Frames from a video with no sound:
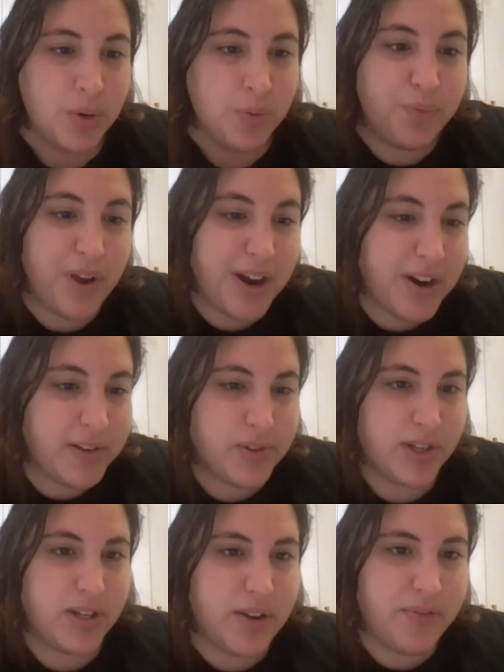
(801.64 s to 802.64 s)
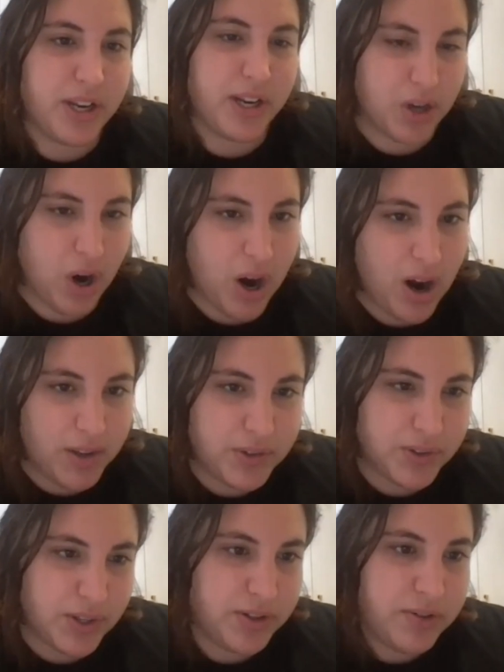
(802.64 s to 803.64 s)
very significant
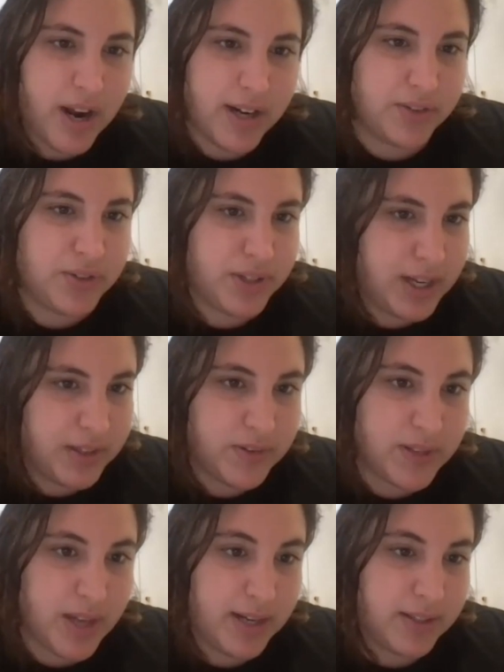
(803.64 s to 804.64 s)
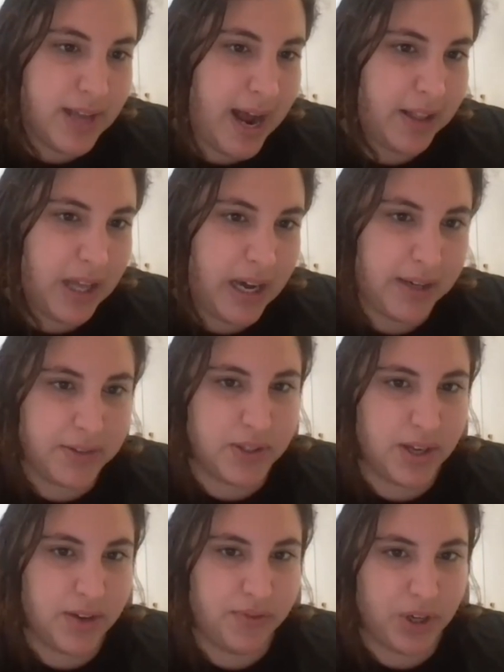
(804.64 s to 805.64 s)
costs on the United States and its allies
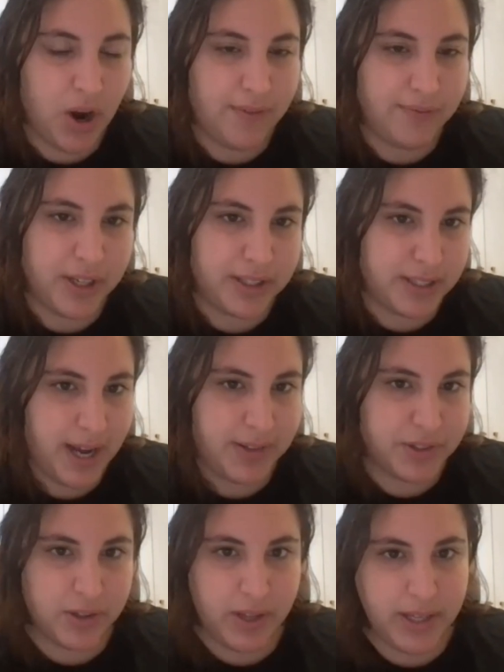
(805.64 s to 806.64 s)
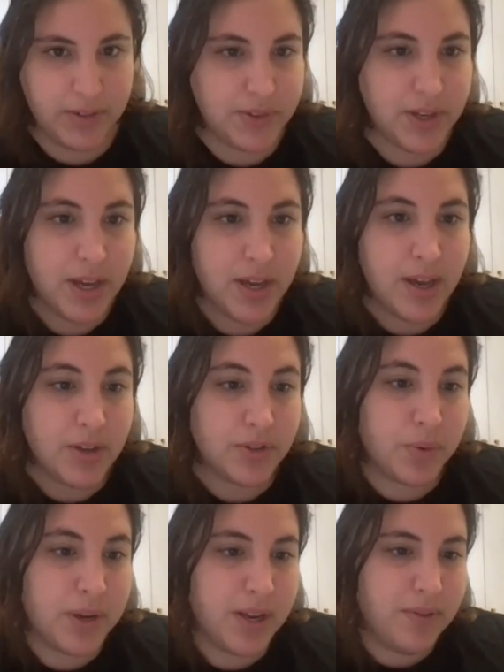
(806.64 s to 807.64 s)
if a conflict escalates.
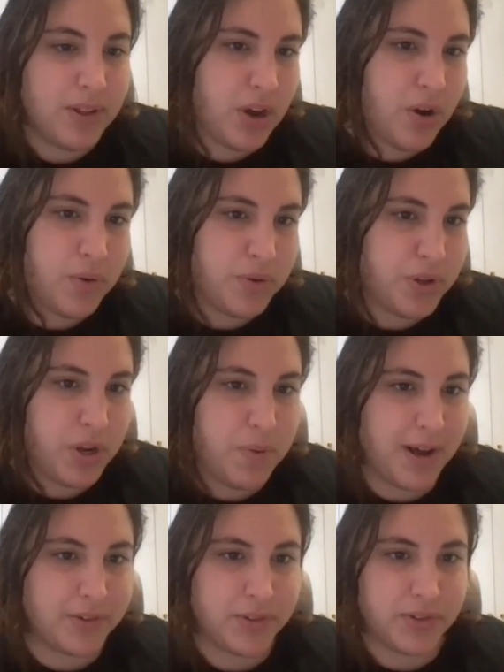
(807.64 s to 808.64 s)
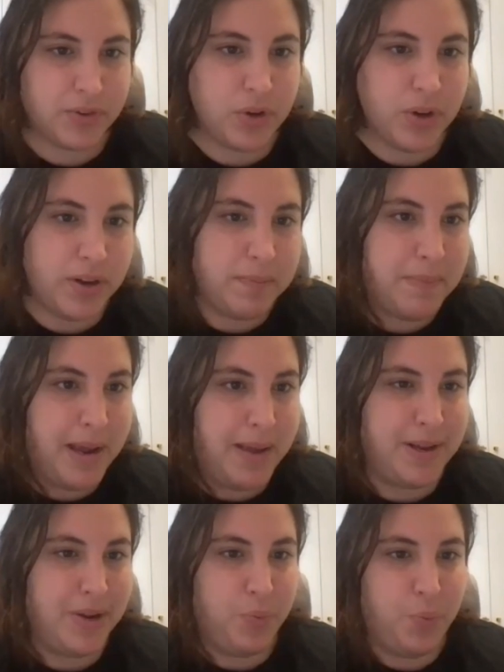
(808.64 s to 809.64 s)
So even though the US could
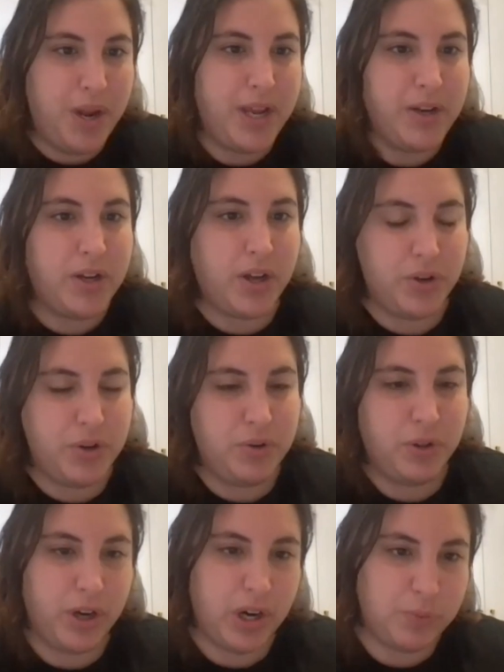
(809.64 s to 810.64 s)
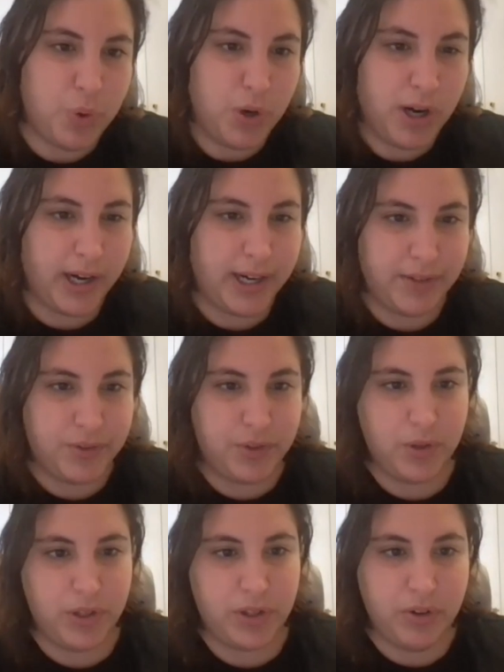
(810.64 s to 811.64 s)
maybe win a nuclear war against
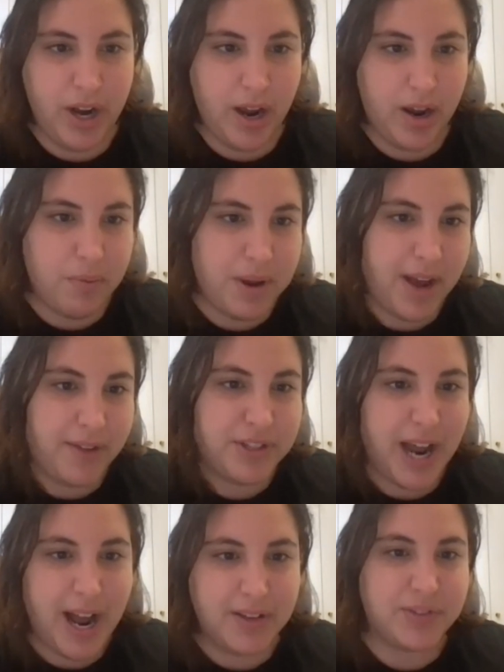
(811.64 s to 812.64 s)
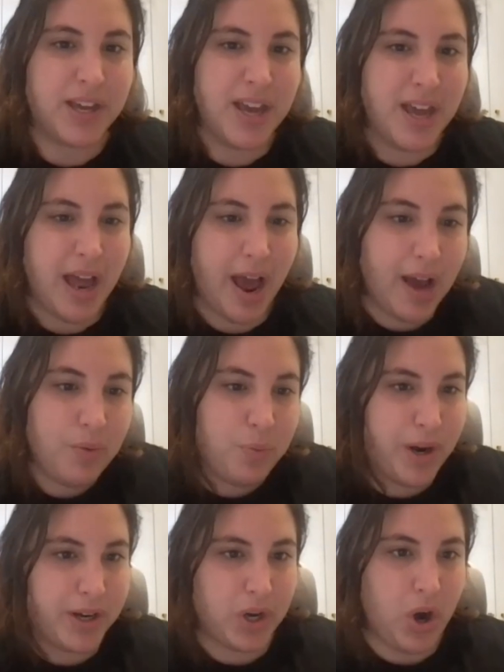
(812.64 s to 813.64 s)
North Korea, we have to ask, at
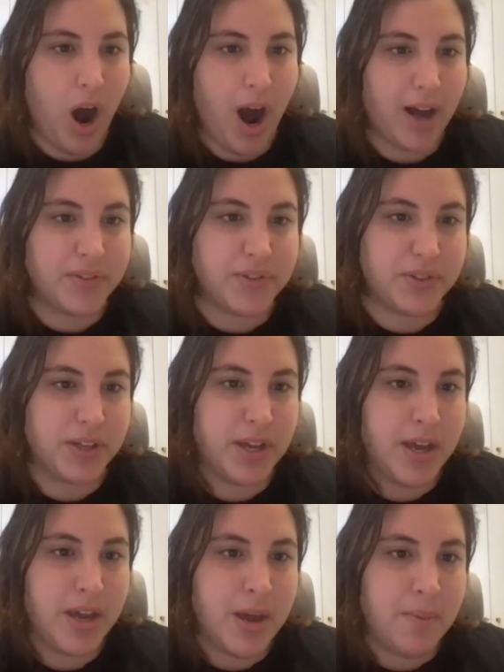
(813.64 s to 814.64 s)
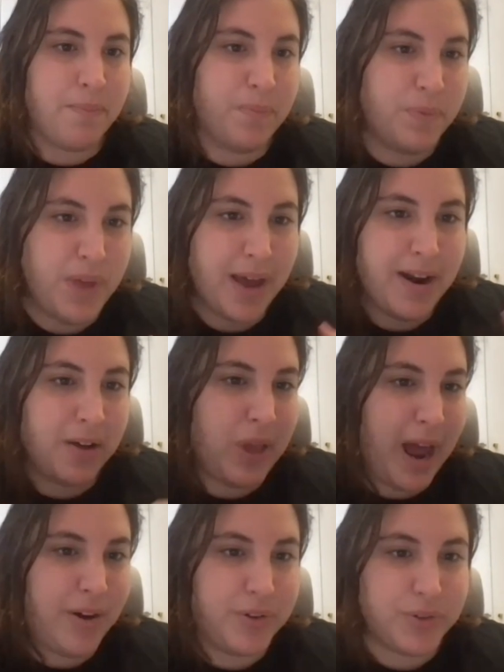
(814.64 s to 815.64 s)
what cost? Yeah. That
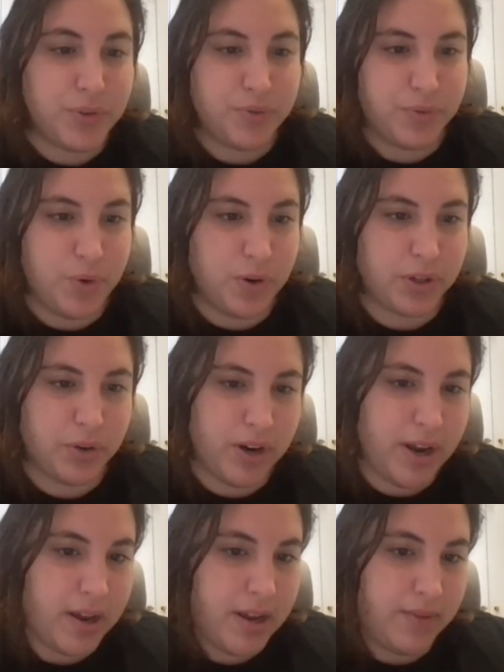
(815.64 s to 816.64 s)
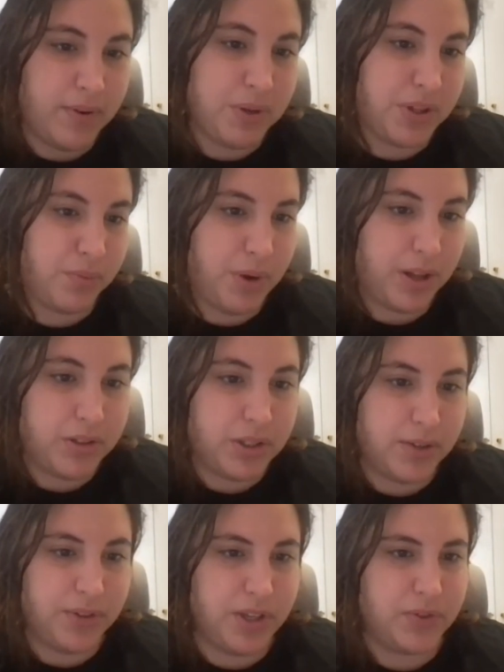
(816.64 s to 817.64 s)
allows North Korea, even with a
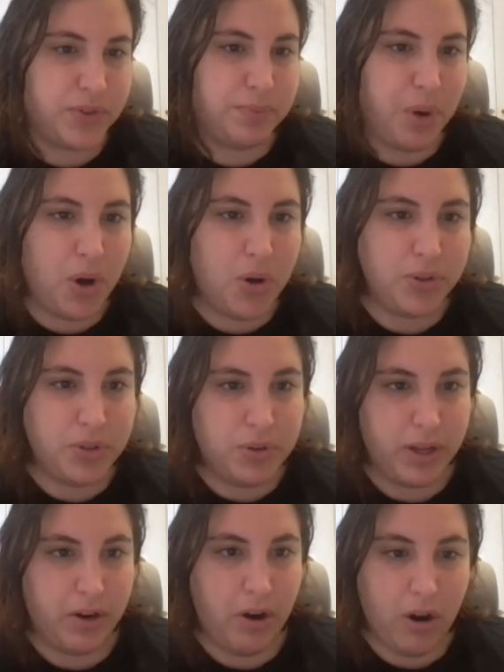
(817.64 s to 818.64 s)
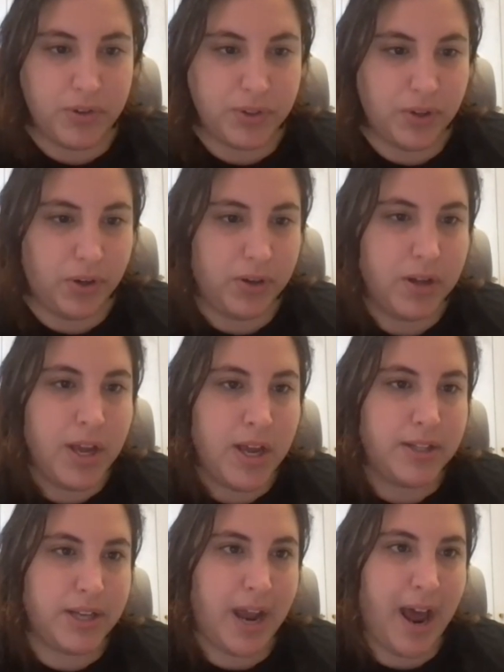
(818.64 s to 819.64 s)
relatively small nuclear arsenal,
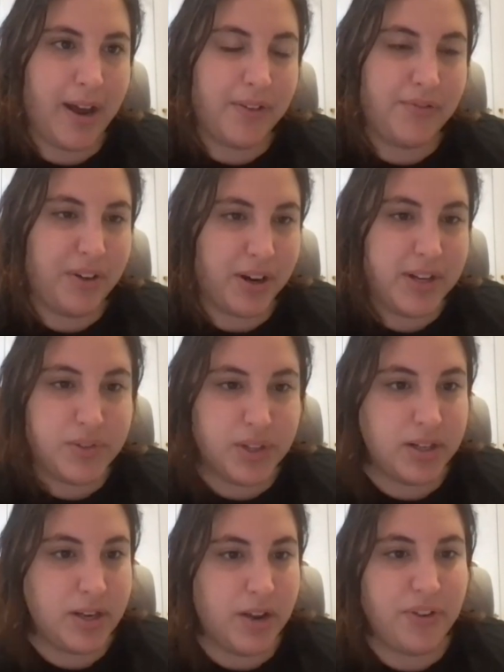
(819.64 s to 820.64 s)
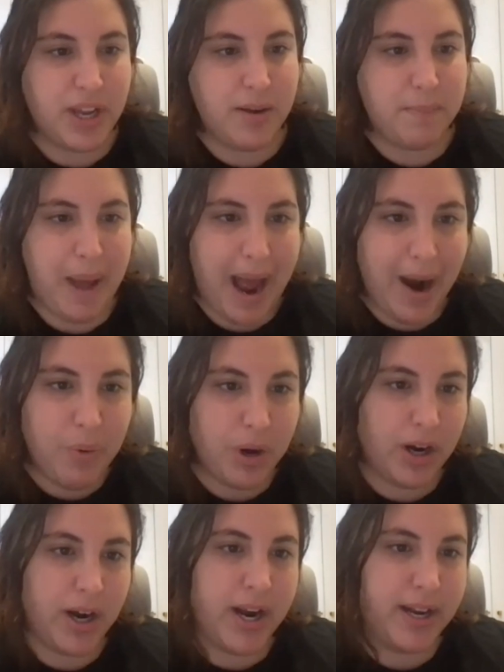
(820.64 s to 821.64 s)
to have very significant
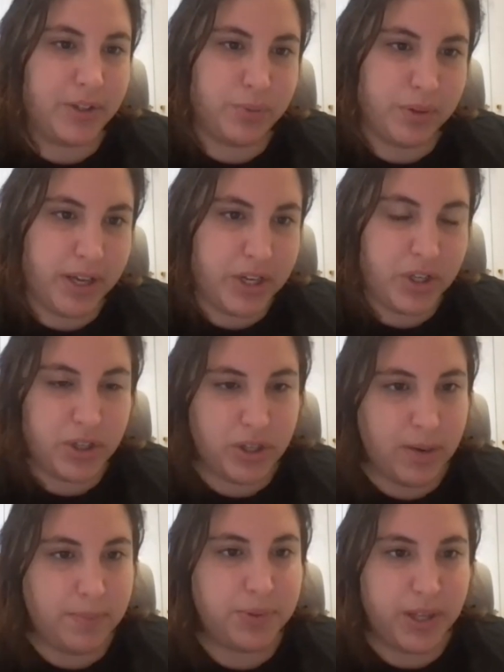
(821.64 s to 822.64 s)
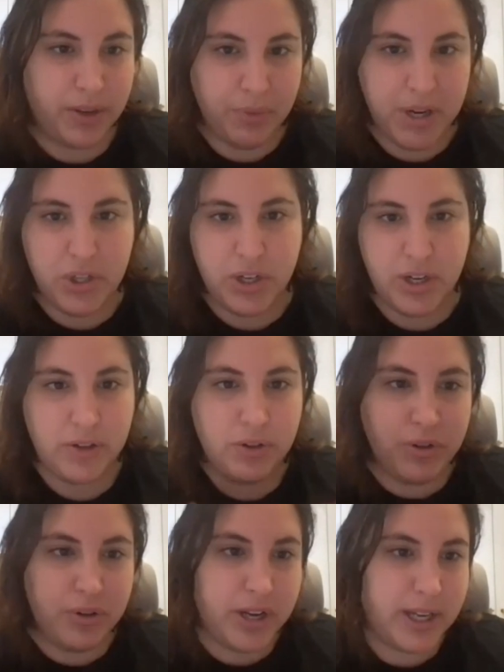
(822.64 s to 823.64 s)
power in its relationships in the region,
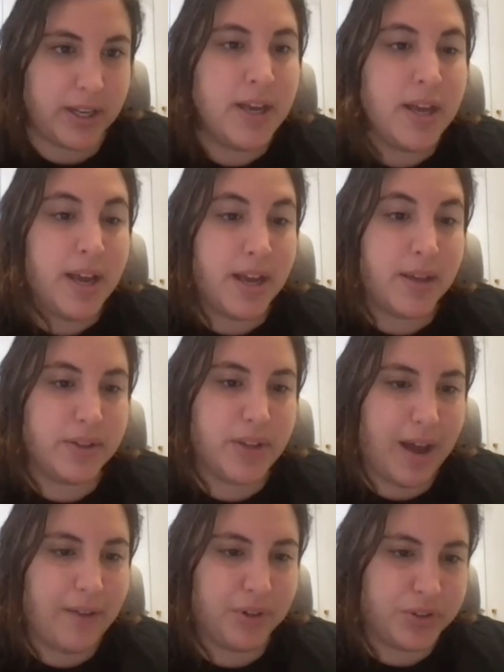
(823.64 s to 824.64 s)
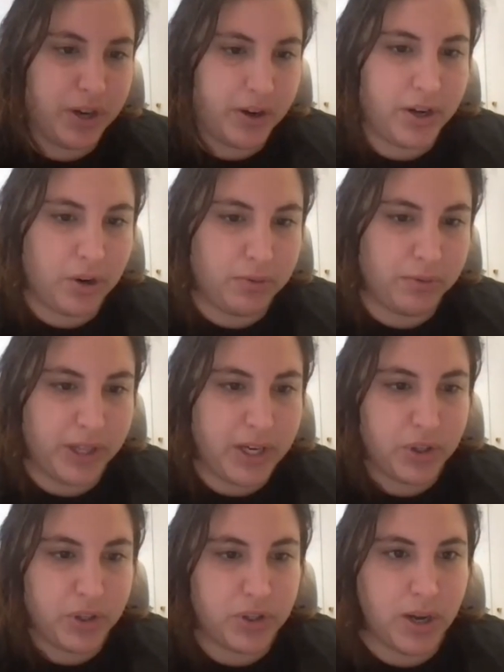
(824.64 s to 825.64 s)
including in these adversarial
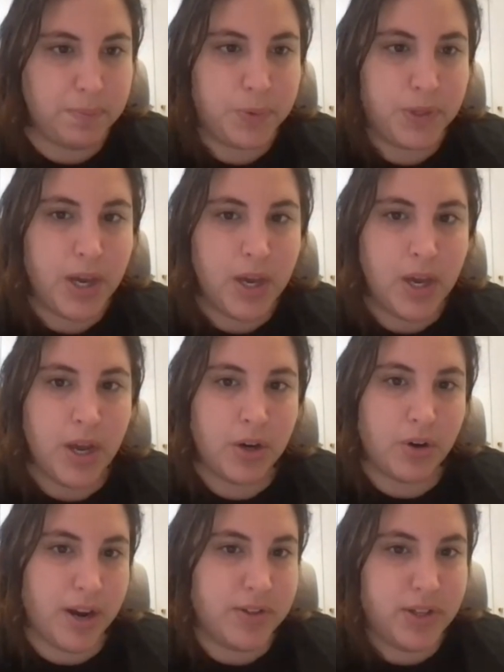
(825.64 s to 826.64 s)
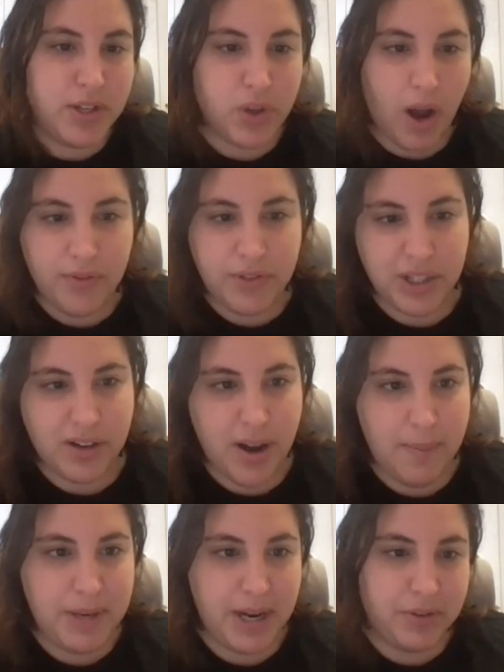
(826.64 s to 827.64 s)
relationships. Crises often
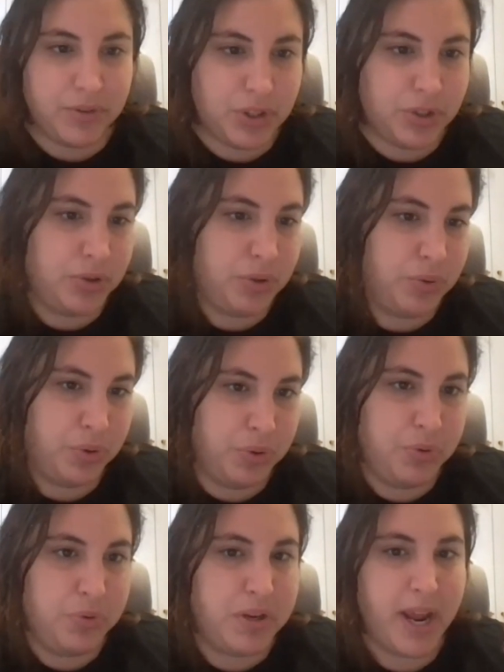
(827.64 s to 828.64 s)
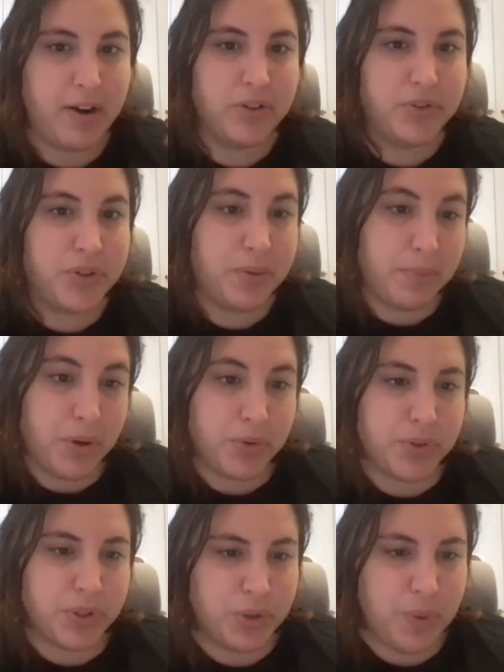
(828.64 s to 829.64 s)
come down to who cares the
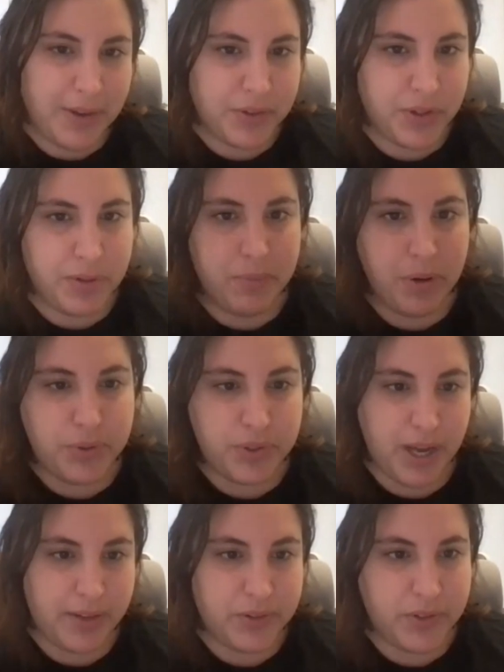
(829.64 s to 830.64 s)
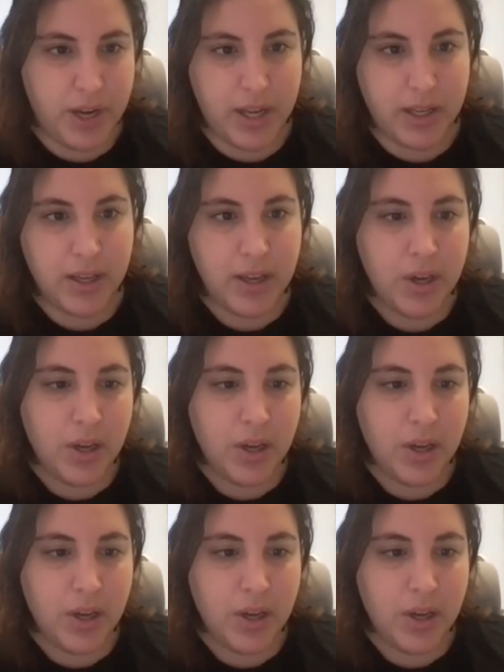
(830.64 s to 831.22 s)
most, who has the most at stake.